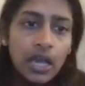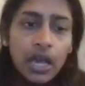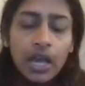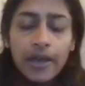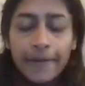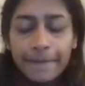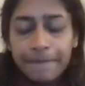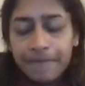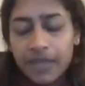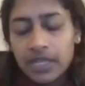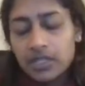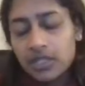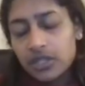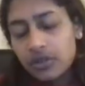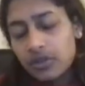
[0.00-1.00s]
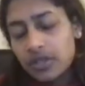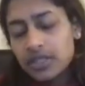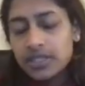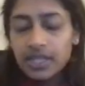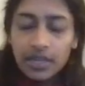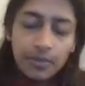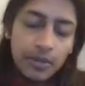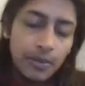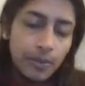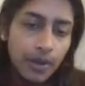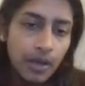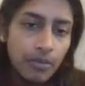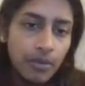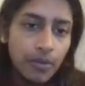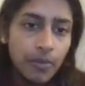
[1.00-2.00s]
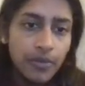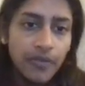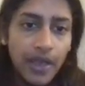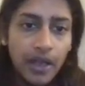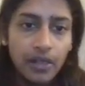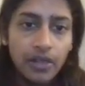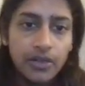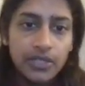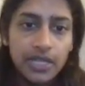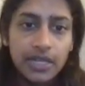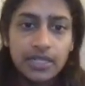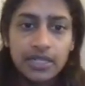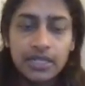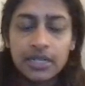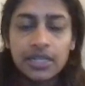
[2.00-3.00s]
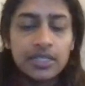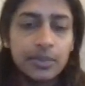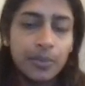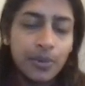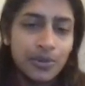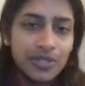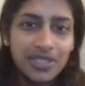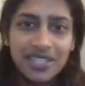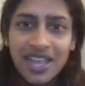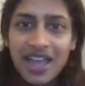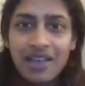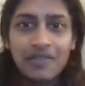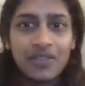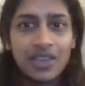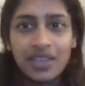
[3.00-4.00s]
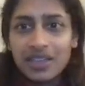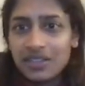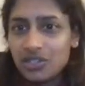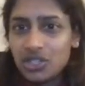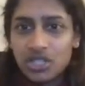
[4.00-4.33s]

And so this could be a problem with that close-ended as opposed to having